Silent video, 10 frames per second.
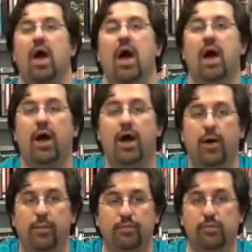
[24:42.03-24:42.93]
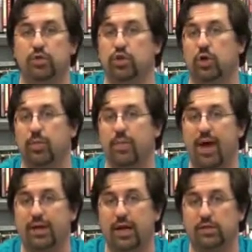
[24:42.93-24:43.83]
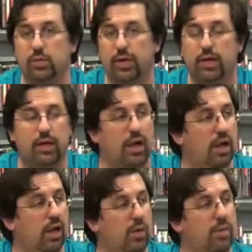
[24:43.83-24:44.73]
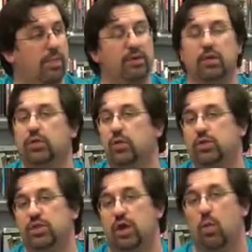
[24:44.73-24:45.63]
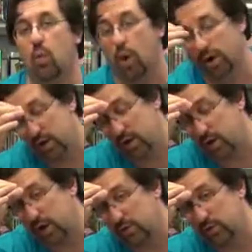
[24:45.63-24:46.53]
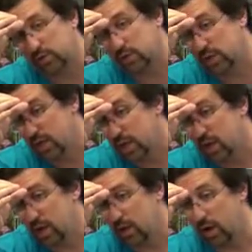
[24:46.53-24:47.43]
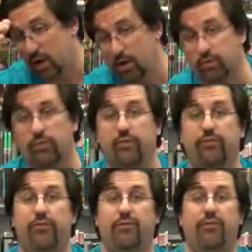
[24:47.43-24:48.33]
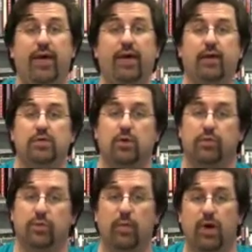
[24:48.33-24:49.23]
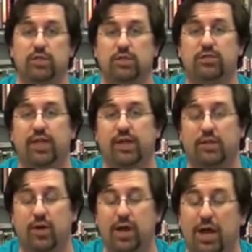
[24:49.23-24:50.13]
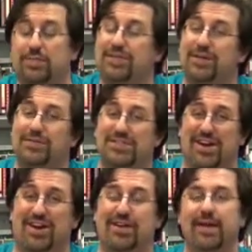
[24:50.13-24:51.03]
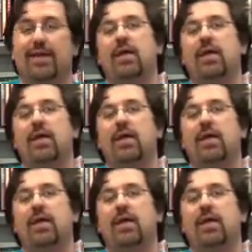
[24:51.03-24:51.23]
Sean will be back next week. We're building towards our 1-year anniversary of FFFIC. So if you've been watching us for that long, I'm so sorry.